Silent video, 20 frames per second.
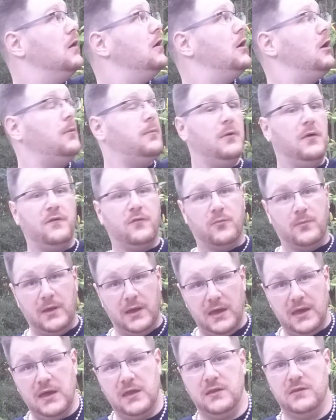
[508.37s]
up over
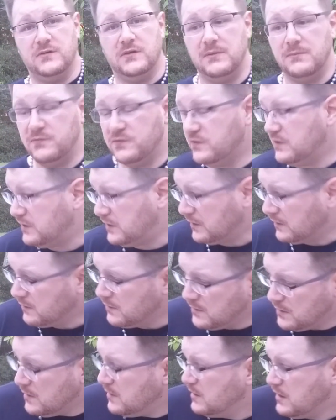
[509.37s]
my head as I'm sitting.
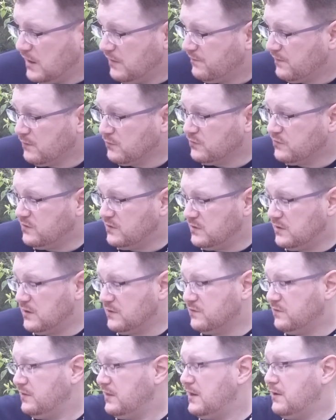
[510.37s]
If I were sitting
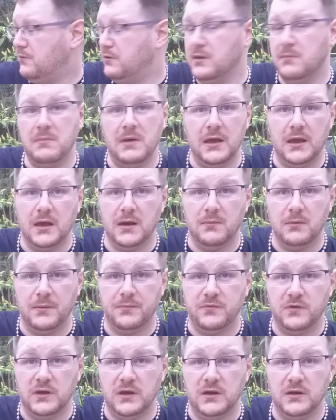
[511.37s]
next to that one, it may come
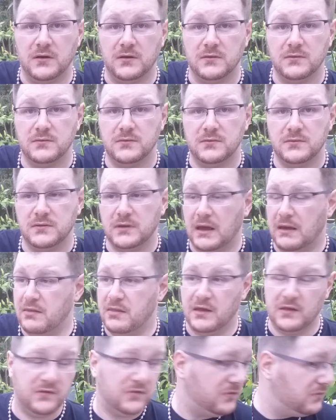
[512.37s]
up to here.
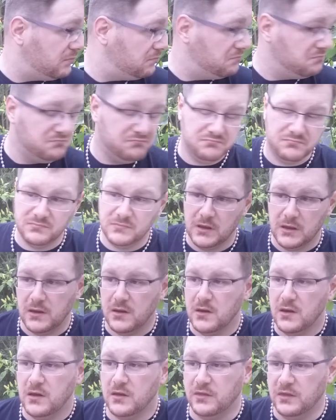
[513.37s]
And that's,
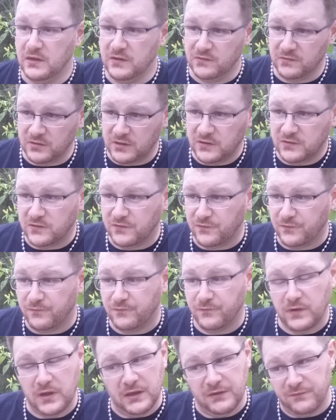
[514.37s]
these have
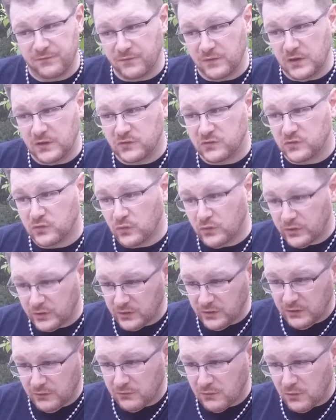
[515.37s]

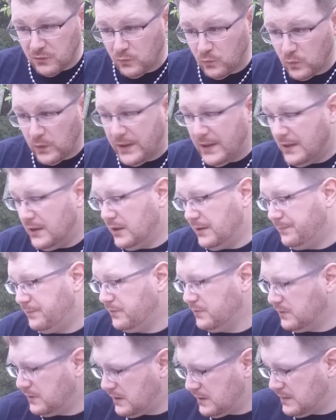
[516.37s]
historically grown way up,
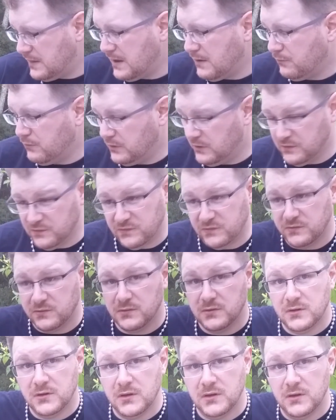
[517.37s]
and that one is
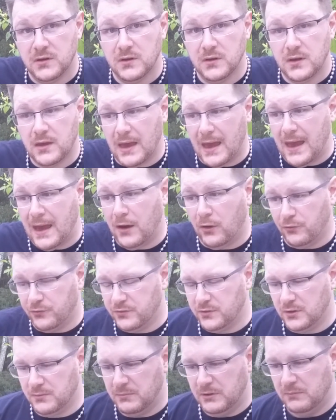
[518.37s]
out
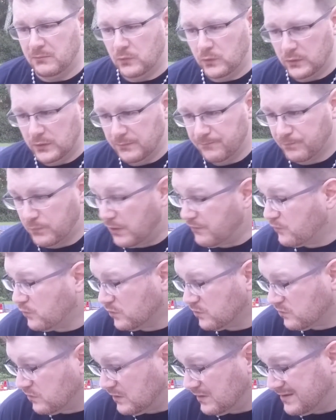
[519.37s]
a bit more. Of
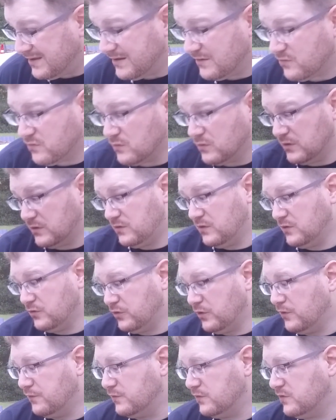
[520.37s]
course, it did sort of tilt
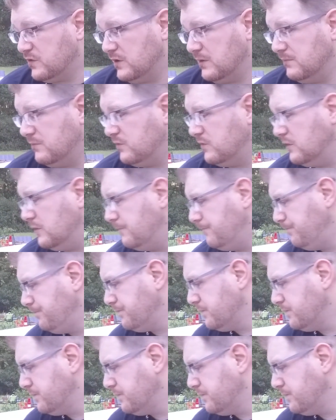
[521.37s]
over some, so